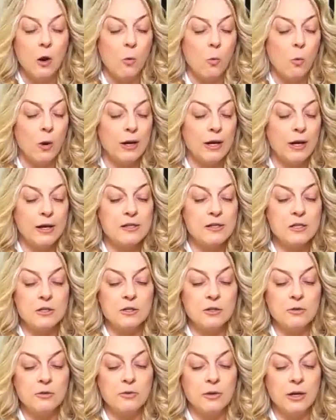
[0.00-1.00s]
what I
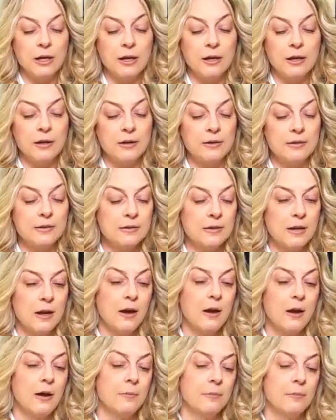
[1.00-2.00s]
do is
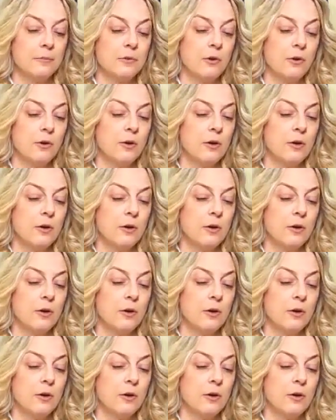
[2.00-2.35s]
turn